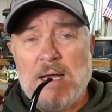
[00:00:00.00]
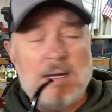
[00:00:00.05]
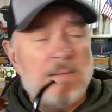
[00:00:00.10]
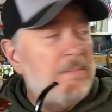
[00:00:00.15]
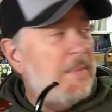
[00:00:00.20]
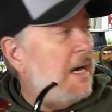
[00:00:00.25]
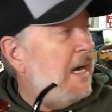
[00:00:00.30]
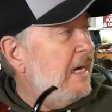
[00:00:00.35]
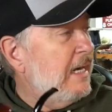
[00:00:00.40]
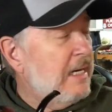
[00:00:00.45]

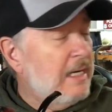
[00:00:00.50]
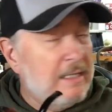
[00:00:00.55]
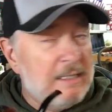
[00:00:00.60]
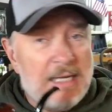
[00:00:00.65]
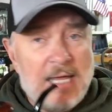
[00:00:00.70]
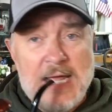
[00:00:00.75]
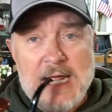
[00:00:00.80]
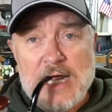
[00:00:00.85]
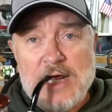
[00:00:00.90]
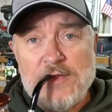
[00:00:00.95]
my uh,
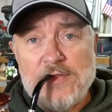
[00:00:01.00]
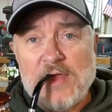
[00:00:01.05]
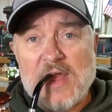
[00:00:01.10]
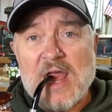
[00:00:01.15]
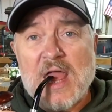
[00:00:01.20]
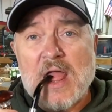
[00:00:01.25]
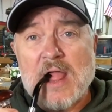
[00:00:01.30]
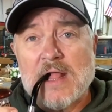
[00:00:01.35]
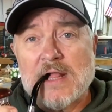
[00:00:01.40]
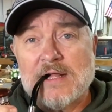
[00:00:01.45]
lathe,
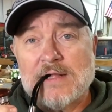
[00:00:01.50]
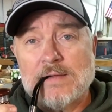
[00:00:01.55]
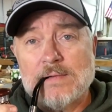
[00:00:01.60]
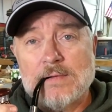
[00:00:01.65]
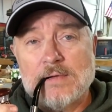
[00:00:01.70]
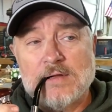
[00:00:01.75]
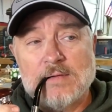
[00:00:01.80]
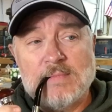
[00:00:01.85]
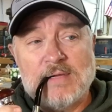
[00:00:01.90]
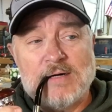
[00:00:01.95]

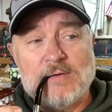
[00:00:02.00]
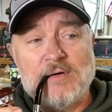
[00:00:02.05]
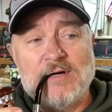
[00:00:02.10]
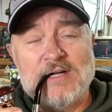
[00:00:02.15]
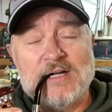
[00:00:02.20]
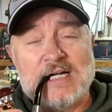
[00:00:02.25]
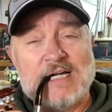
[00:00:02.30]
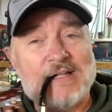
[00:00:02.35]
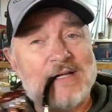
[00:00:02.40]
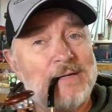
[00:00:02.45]
my
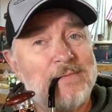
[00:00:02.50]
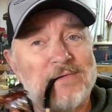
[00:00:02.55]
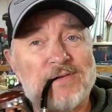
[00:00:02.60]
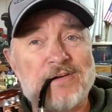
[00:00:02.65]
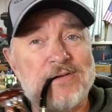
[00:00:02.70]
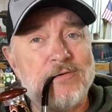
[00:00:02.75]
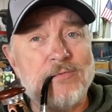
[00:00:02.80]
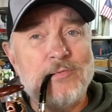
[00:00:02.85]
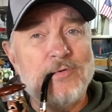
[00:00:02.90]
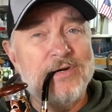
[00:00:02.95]
wood lathe. I'm
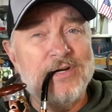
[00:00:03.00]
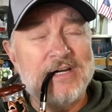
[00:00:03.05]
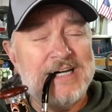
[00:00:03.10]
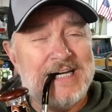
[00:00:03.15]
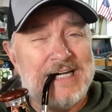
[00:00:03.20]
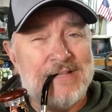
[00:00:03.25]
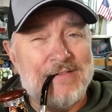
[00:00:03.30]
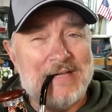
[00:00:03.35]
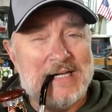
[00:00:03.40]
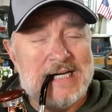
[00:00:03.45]
still a wood
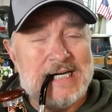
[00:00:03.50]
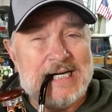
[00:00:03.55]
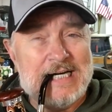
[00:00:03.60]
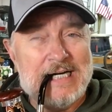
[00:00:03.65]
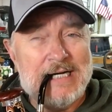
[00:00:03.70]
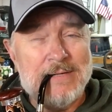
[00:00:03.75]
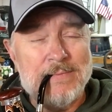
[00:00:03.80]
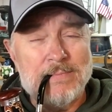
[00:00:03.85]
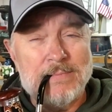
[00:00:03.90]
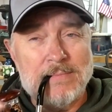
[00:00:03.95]
lathe
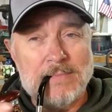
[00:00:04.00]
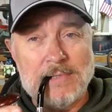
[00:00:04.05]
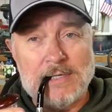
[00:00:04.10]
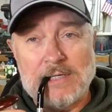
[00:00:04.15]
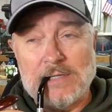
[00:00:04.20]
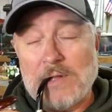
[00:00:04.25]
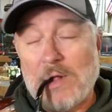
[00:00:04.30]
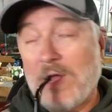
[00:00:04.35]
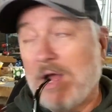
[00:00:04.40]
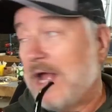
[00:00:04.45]
guy,
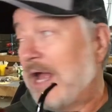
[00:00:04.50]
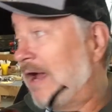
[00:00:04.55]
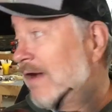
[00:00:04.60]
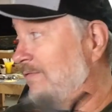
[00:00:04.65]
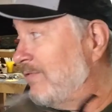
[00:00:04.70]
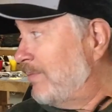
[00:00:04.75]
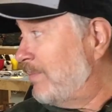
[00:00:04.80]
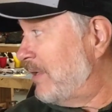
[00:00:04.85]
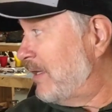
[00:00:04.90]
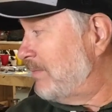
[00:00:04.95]
although I
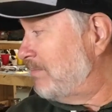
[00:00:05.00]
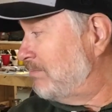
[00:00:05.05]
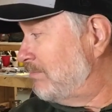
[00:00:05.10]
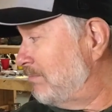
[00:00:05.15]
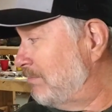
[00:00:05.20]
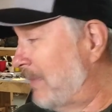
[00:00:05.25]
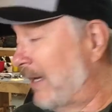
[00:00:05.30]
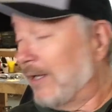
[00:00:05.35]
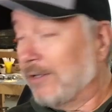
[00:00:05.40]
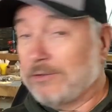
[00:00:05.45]
have the big
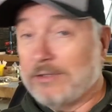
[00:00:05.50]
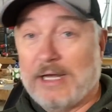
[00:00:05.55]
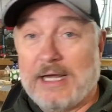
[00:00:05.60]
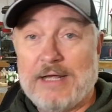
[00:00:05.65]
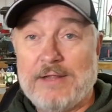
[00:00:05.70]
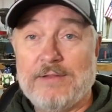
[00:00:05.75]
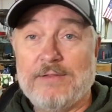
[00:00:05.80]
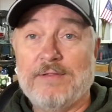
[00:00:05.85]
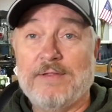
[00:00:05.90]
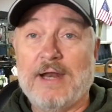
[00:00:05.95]
metal
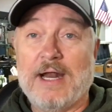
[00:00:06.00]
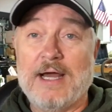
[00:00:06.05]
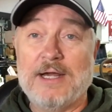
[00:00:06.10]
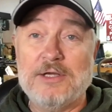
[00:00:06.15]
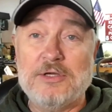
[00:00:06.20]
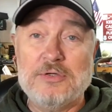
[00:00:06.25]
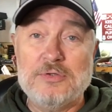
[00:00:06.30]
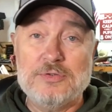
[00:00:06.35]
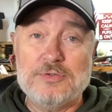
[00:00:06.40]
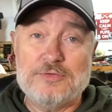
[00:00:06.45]
lathe that I
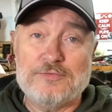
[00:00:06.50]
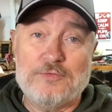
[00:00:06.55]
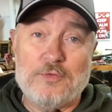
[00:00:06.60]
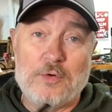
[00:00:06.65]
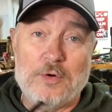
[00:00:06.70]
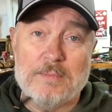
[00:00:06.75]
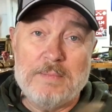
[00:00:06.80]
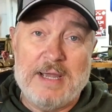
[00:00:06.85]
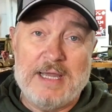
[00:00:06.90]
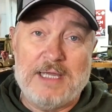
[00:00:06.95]
use
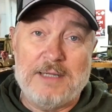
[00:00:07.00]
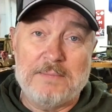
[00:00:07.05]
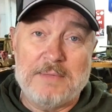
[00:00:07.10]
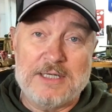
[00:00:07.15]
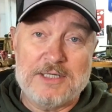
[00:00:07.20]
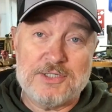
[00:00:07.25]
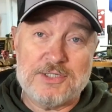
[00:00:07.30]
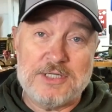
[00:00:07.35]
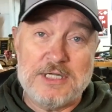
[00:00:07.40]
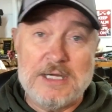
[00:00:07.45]
for making
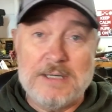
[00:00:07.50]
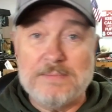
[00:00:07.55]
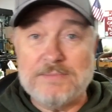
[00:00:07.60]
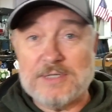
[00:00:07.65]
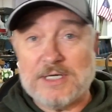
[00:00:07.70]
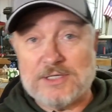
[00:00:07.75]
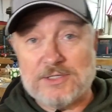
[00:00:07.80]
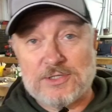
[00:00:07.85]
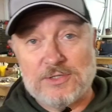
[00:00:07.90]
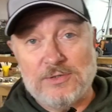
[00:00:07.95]
my
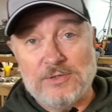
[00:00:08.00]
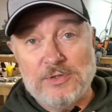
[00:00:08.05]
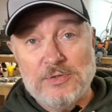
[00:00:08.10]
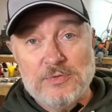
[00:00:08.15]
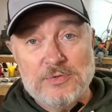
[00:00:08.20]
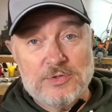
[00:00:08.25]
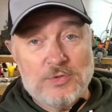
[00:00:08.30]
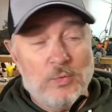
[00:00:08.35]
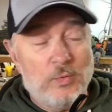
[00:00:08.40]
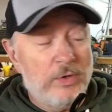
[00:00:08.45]
stems. I still
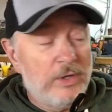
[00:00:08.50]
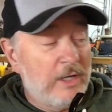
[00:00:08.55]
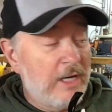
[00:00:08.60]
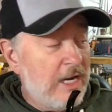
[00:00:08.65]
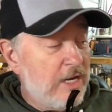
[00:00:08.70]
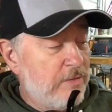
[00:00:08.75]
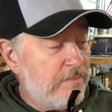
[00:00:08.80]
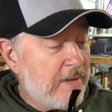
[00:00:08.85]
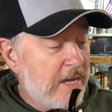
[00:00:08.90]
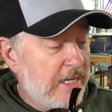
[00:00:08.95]
use the wood
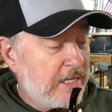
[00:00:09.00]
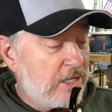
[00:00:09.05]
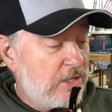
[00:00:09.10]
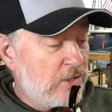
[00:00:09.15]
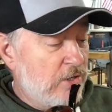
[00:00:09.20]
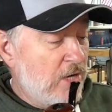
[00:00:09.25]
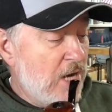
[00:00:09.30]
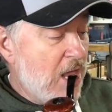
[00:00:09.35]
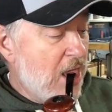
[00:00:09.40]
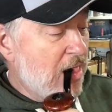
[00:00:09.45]
lathe back
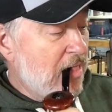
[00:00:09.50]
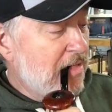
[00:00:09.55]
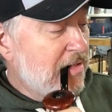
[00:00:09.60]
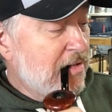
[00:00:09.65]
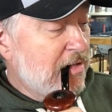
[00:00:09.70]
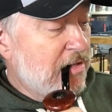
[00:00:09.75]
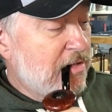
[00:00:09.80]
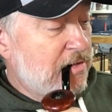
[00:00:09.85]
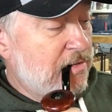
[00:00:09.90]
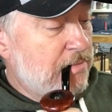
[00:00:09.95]
here
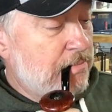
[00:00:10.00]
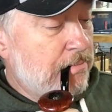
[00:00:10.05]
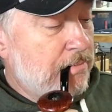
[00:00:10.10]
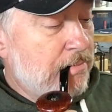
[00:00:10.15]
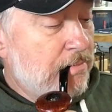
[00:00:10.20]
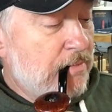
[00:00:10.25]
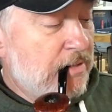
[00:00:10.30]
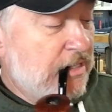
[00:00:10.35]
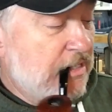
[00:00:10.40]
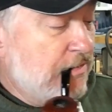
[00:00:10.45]

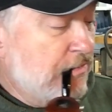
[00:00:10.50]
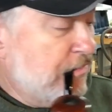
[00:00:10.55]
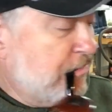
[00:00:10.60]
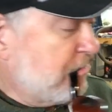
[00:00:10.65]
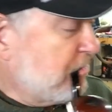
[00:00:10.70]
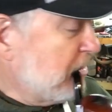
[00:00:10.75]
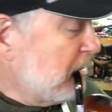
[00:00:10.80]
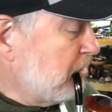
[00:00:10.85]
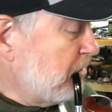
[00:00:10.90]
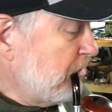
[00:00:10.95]
on the
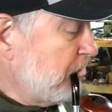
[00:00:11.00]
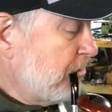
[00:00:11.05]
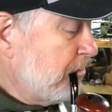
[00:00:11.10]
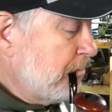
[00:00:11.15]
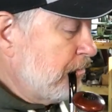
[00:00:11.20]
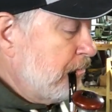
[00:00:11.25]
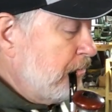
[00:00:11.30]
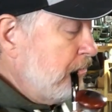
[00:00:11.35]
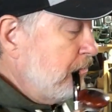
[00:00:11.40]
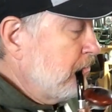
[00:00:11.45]
stummels.
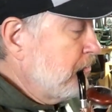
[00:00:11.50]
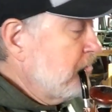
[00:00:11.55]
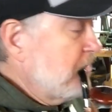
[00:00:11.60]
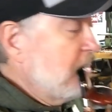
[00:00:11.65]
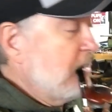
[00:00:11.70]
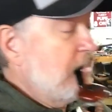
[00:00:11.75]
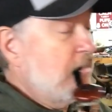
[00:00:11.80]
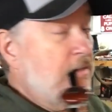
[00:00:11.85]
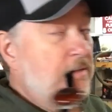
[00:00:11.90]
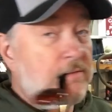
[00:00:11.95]

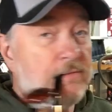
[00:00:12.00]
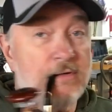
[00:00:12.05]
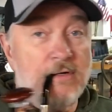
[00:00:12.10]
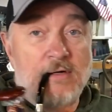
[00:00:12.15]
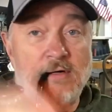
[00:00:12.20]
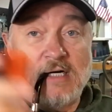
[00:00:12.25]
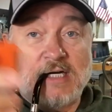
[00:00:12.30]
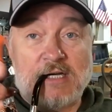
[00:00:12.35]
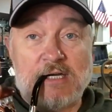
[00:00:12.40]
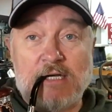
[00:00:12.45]

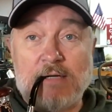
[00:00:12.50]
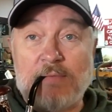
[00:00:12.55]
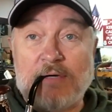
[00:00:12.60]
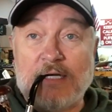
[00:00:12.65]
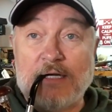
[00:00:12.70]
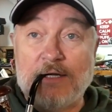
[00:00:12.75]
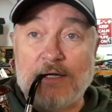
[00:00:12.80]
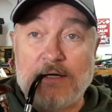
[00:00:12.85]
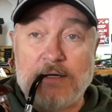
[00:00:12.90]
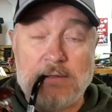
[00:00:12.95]
So I take
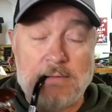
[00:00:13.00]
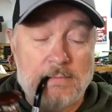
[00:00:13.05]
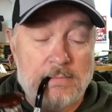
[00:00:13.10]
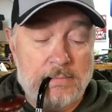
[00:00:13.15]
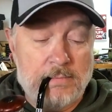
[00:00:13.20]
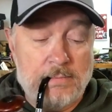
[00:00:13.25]
my little